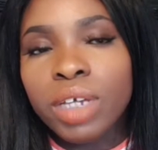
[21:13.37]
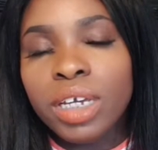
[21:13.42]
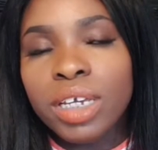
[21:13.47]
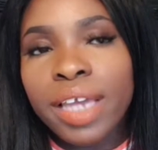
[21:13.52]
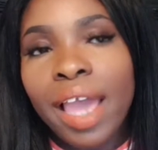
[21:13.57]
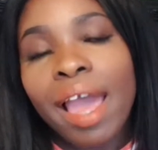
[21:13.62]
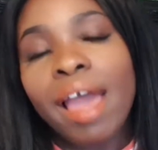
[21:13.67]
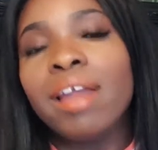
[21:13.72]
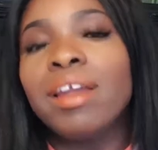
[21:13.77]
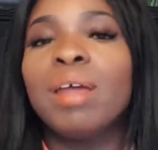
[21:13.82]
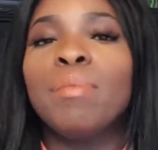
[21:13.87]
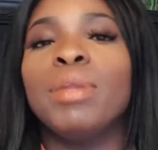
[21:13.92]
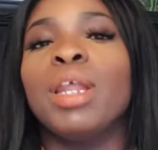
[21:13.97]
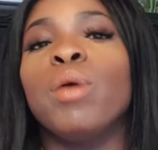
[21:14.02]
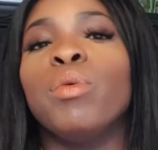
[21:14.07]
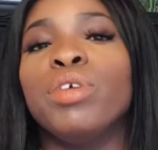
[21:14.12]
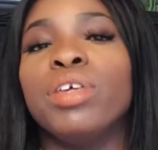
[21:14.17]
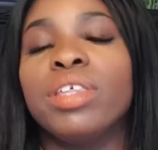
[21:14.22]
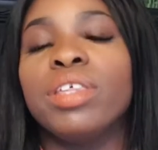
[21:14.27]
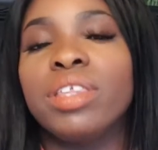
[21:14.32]
yeah, let me
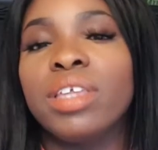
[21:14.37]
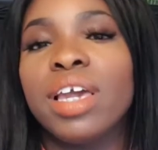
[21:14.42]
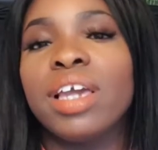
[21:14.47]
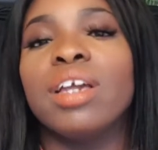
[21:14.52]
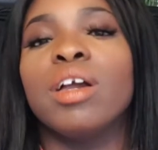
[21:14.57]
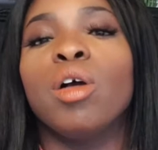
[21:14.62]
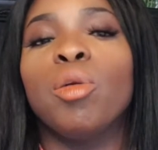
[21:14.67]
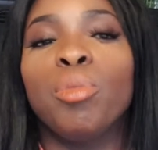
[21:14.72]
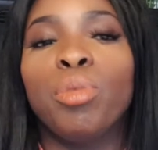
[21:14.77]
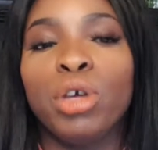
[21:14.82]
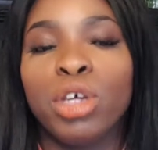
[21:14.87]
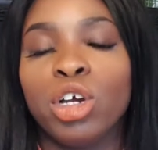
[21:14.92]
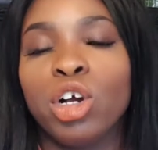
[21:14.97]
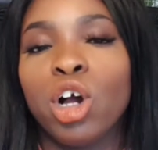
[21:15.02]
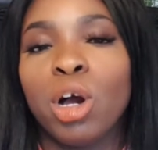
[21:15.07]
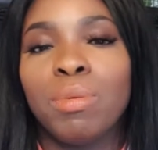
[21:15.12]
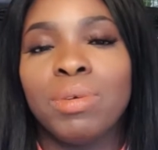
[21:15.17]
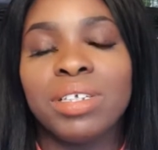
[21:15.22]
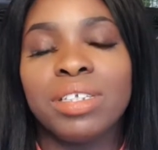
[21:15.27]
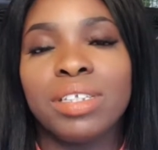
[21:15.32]
know what you think. Put your
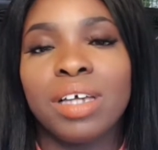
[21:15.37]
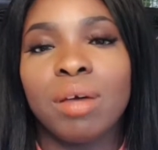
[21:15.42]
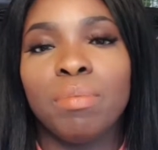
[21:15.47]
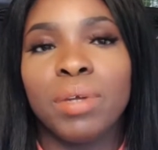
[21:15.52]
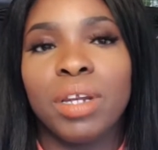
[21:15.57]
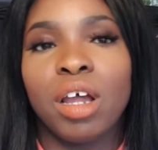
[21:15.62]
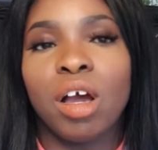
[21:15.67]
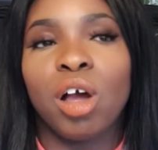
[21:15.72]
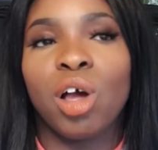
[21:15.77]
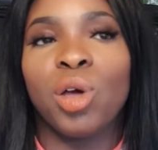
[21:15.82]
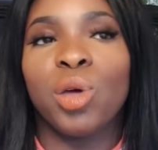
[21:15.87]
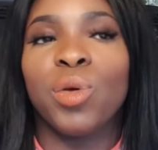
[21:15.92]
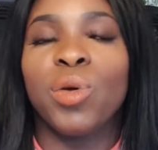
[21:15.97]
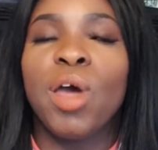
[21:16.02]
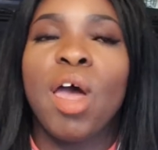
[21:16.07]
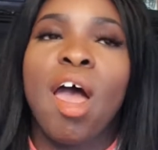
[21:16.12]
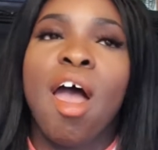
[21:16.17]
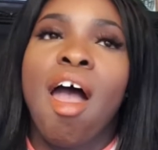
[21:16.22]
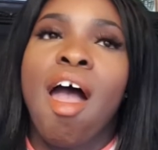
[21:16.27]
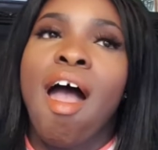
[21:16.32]
comments down below,
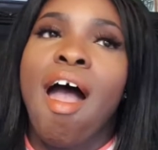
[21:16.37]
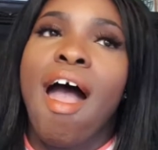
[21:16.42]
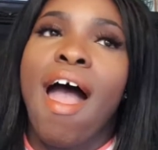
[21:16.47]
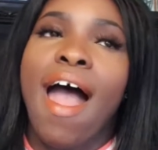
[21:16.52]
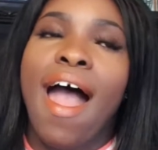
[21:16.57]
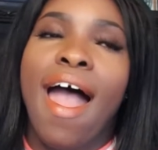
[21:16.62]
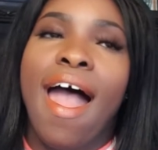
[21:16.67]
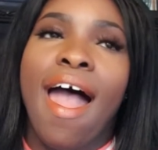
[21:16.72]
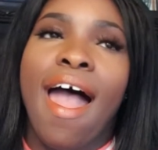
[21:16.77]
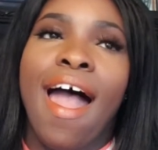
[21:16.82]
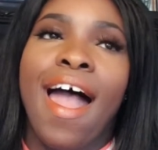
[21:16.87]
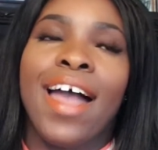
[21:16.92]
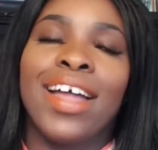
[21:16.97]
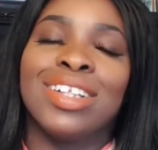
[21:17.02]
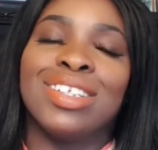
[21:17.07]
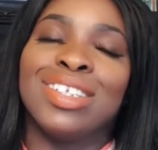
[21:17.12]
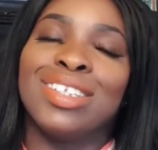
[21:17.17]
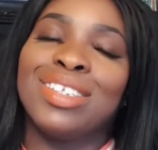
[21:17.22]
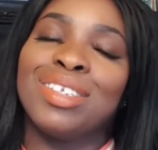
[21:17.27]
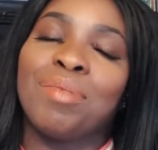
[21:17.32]

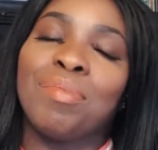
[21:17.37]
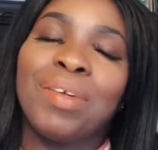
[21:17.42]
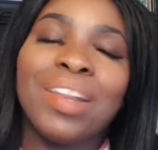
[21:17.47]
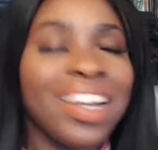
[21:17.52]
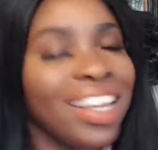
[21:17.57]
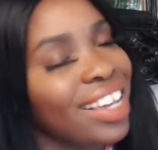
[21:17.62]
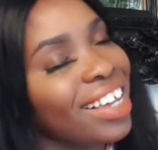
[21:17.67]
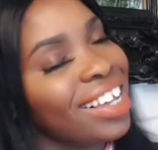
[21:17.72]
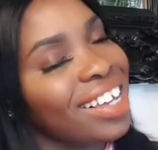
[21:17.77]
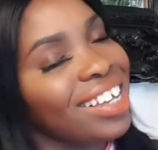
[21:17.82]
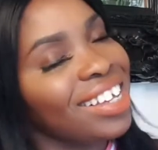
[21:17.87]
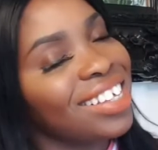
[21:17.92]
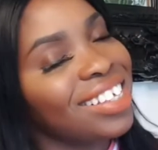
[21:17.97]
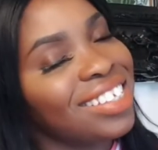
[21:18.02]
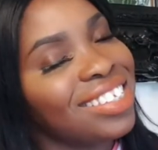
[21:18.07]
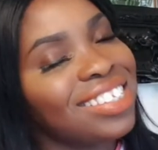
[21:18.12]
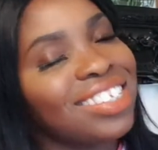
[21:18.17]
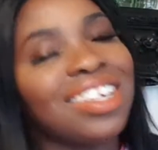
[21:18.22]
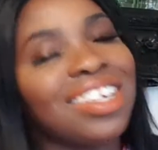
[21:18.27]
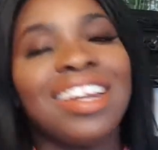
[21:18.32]
and
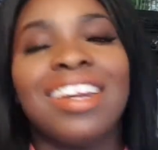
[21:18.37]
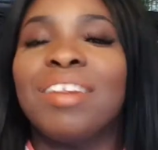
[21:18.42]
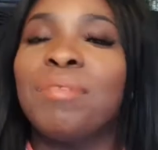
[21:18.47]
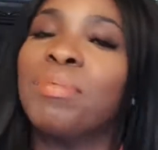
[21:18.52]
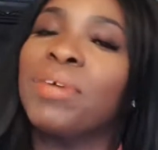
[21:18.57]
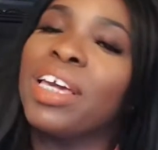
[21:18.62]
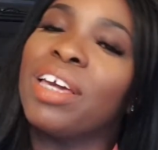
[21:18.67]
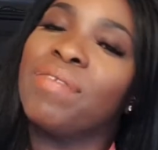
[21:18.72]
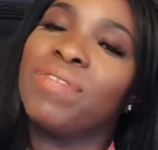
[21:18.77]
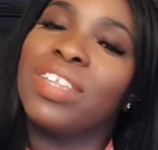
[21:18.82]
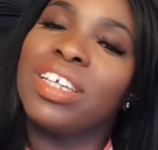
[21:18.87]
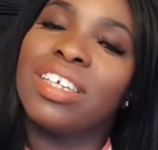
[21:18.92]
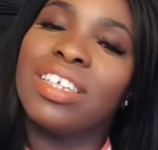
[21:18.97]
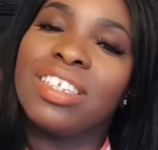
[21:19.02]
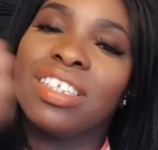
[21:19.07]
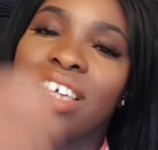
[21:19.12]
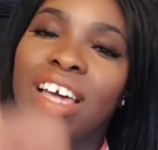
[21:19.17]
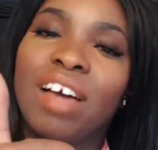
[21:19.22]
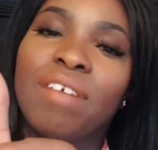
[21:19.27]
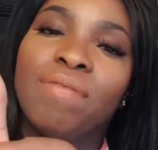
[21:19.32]
please give
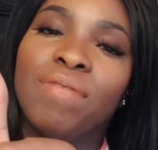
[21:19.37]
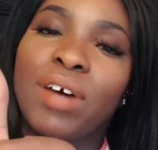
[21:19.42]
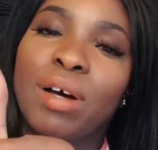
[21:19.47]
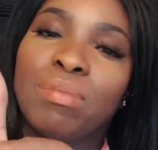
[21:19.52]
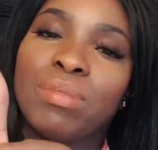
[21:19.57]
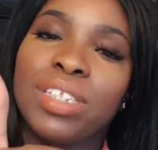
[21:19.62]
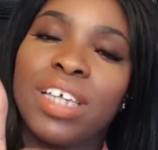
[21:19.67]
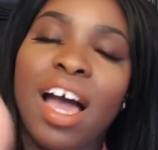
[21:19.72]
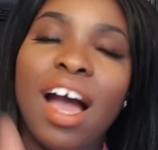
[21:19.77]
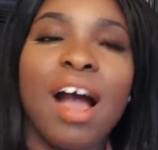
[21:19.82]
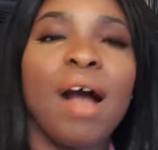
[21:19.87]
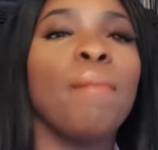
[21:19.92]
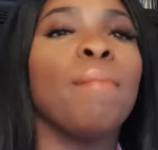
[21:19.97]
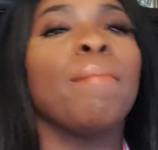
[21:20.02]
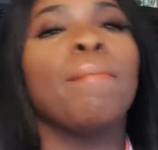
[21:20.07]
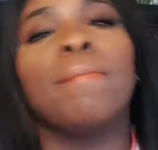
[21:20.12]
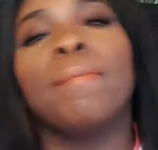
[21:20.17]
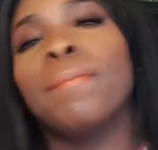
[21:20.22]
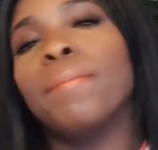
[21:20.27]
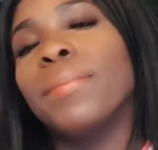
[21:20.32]
this a thumbs
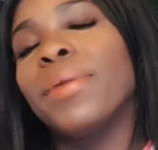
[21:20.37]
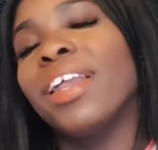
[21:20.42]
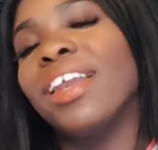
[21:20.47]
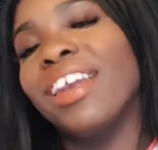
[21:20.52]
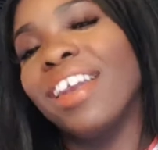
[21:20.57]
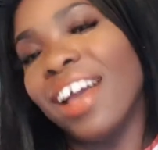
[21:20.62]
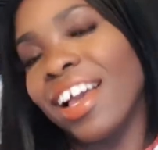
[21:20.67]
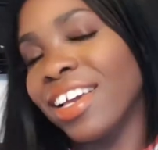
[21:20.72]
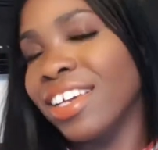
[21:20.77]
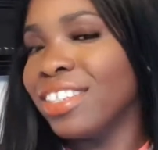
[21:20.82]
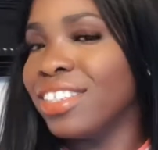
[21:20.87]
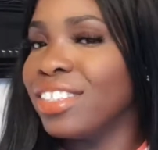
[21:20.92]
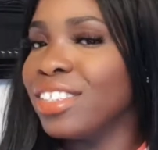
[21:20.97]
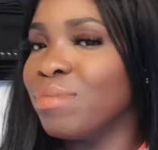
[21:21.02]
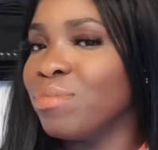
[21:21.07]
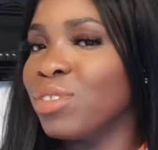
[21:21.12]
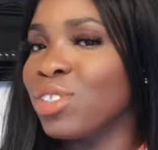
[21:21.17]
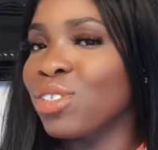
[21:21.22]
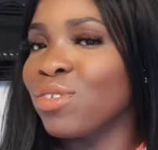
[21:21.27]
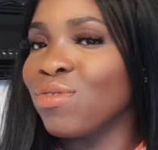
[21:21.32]
up, like and
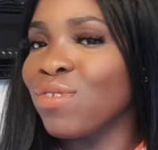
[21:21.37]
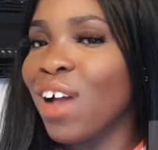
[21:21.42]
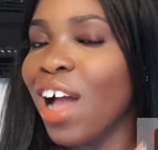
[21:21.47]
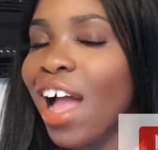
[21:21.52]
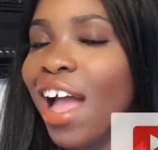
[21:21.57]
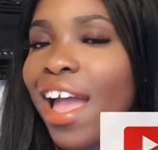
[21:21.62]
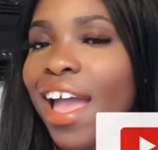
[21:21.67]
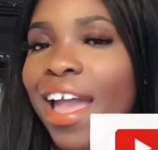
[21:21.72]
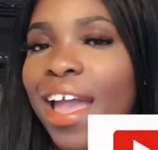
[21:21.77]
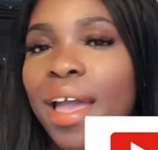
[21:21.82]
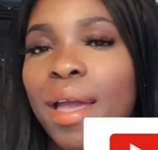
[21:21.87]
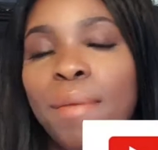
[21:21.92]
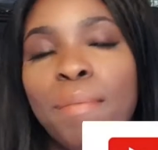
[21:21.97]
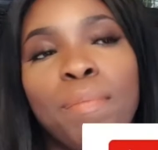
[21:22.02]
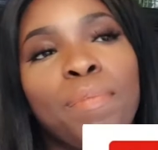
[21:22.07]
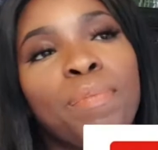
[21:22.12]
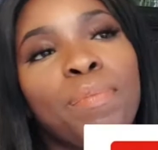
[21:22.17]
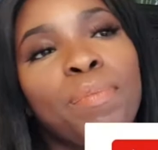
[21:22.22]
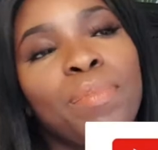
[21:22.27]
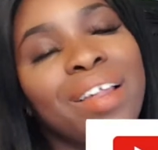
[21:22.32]
subscribe,
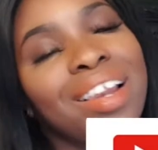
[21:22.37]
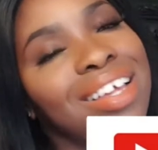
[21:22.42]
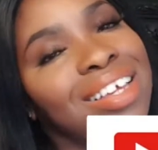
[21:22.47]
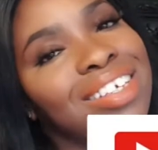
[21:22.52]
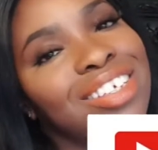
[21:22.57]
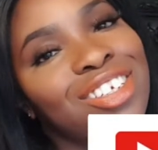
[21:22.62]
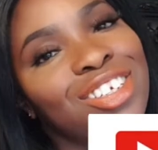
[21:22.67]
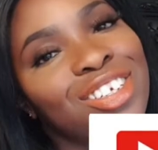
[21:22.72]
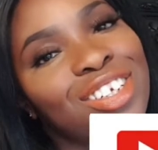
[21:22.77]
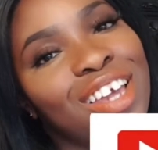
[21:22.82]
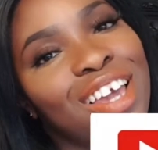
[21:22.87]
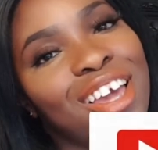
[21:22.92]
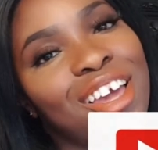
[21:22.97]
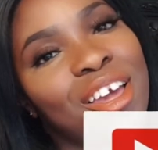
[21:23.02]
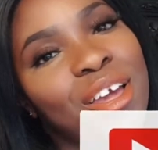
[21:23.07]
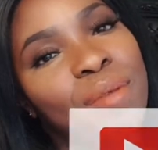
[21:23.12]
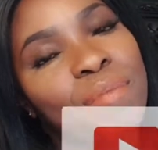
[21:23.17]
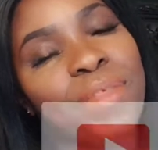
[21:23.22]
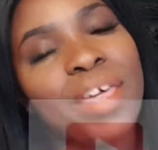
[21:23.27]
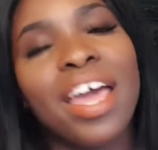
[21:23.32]
please
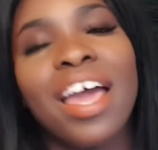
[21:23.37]
share.